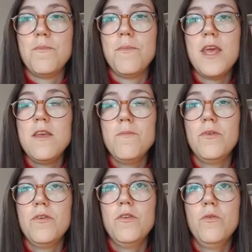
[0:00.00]

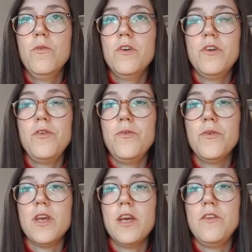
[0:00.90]
paper or
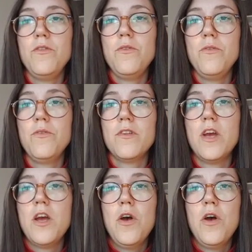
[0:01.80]
you can use